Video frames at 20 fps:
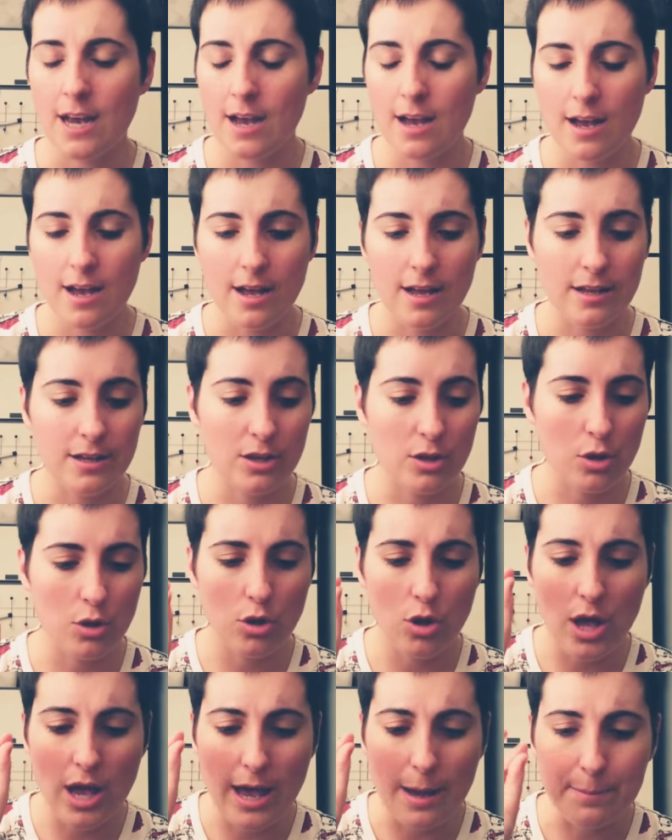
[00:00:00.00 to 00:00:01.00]
uh,
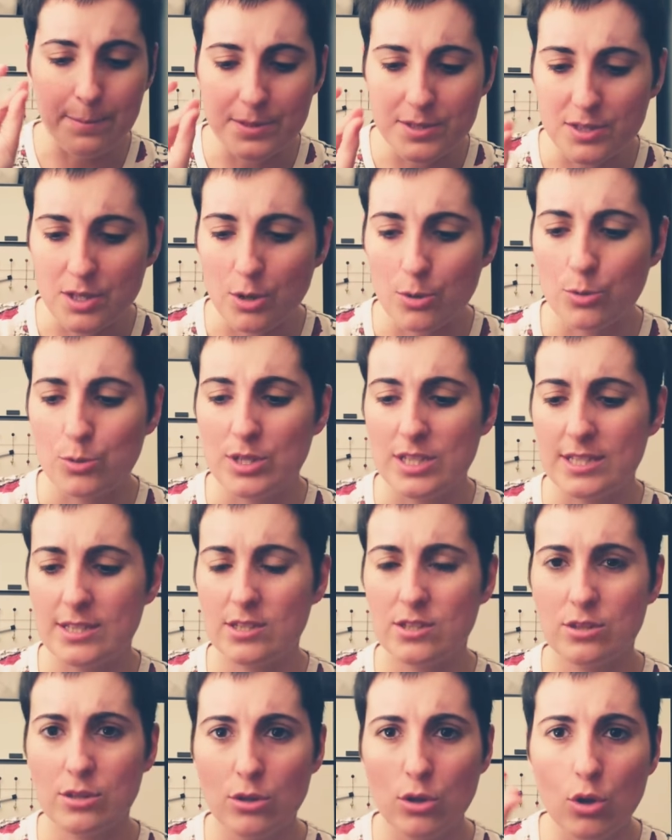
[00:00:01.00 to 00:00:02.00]
episode. It's
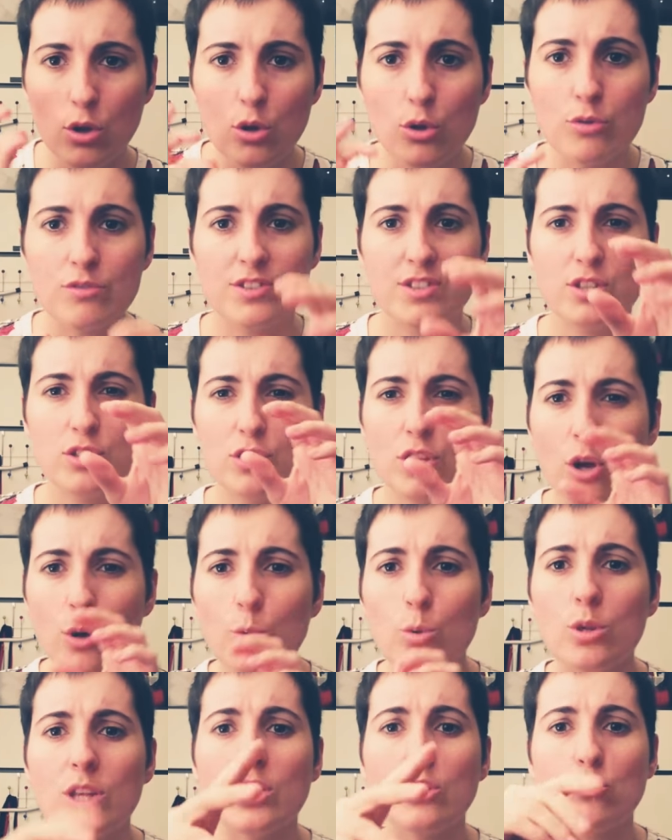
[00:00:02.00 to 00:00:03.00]
slow,
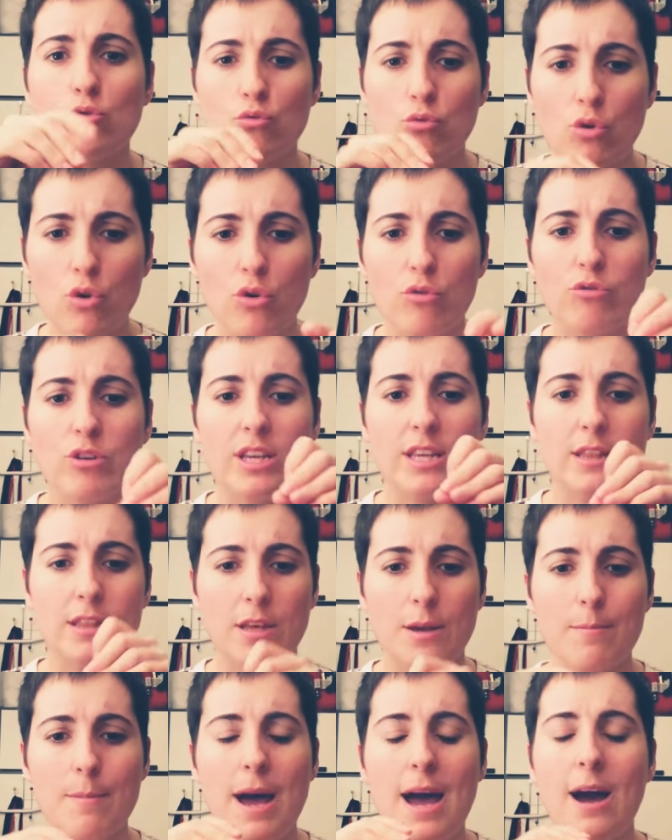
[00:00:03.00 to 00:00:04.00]
slowly drawing
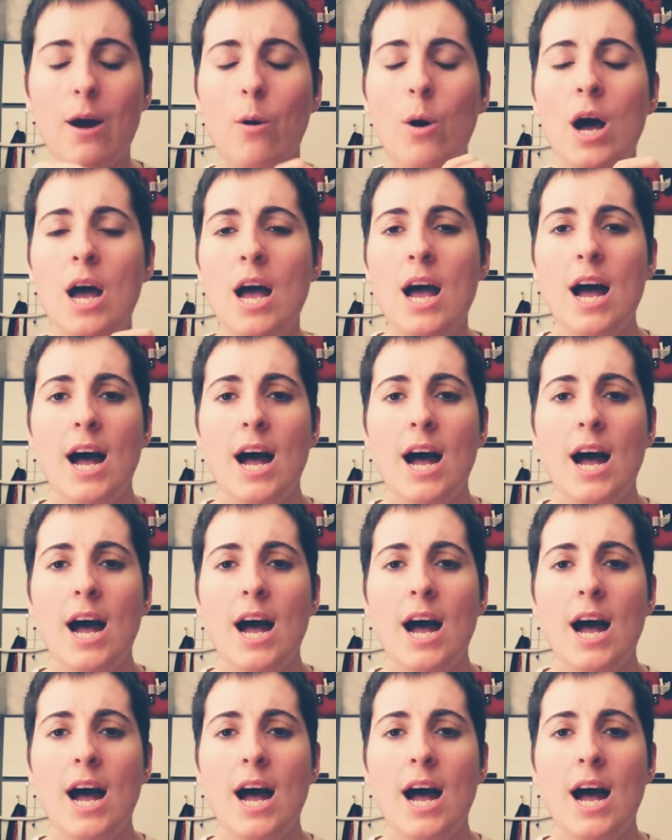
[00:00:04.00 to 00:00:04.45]
them out,